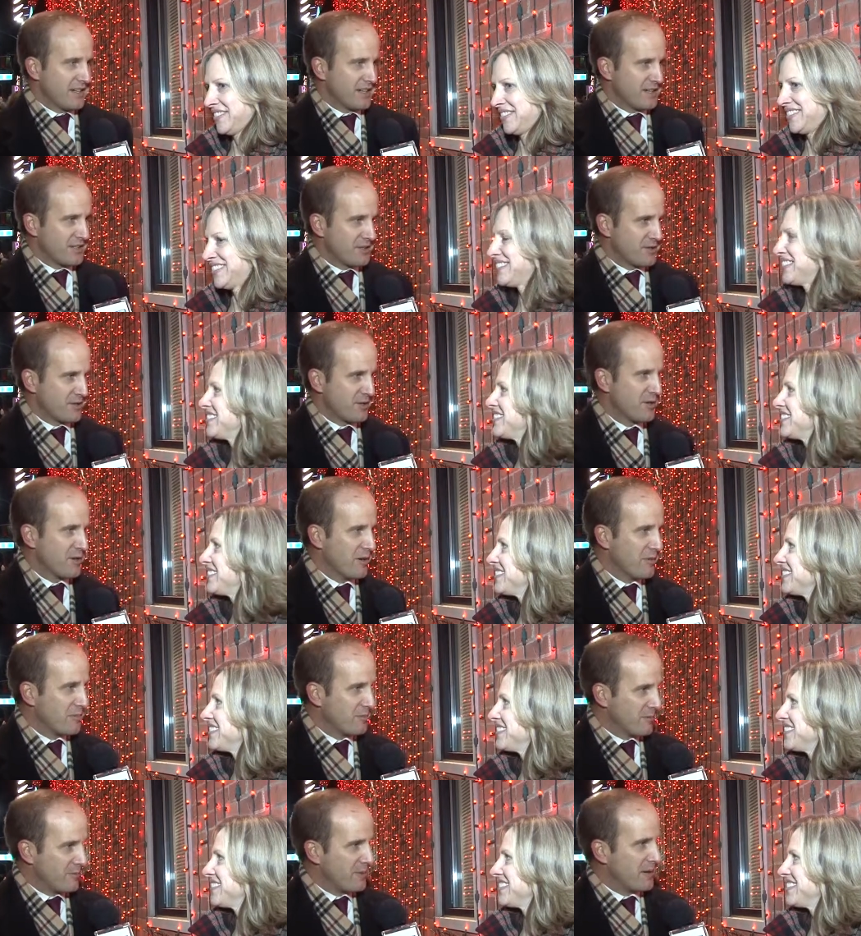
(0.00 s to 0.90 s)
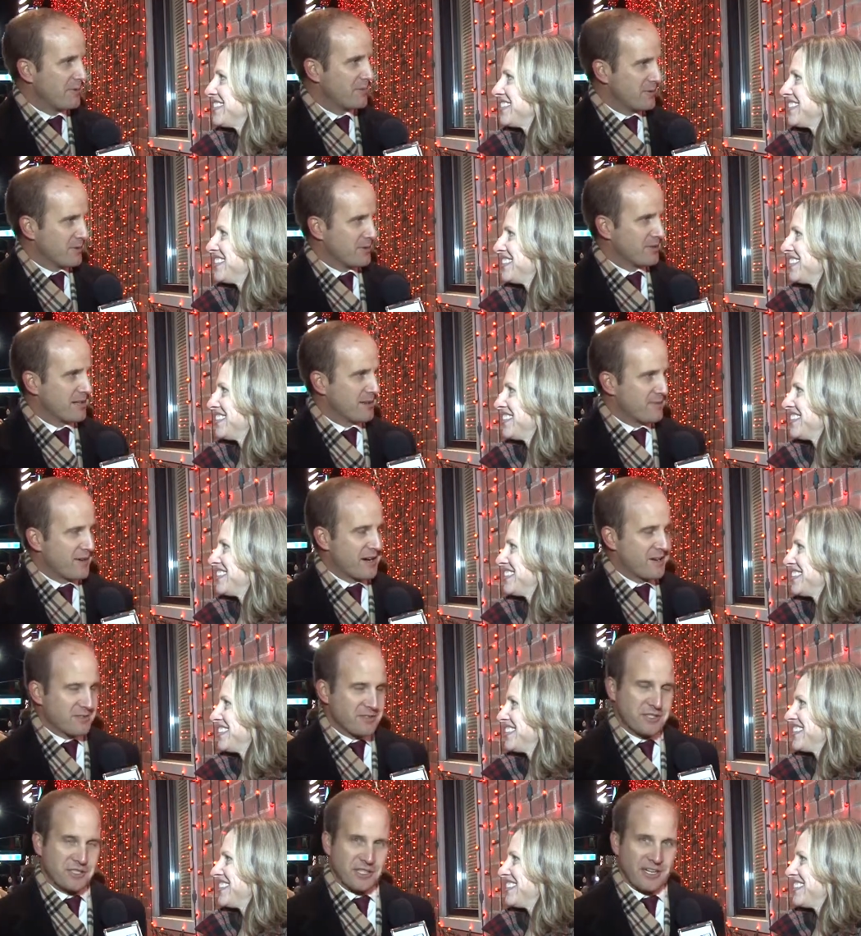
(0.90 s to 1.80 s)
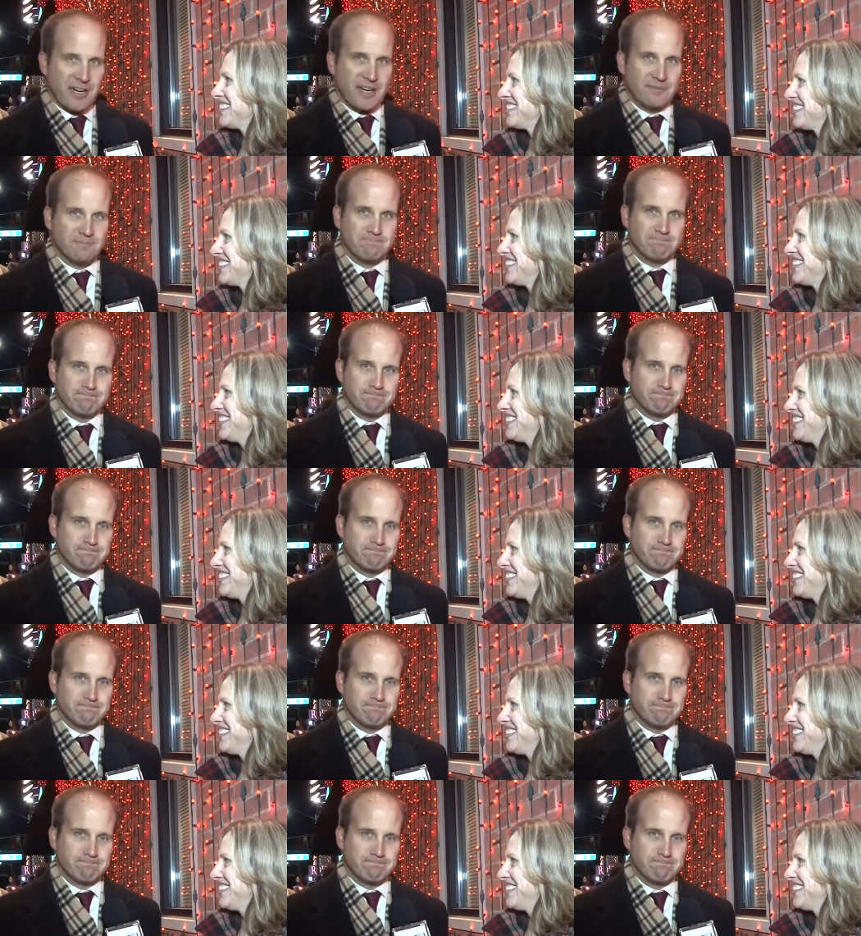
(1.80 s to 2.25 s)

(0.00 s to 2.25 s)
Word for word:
Speaker 1: you sure hope will people will come out and shop.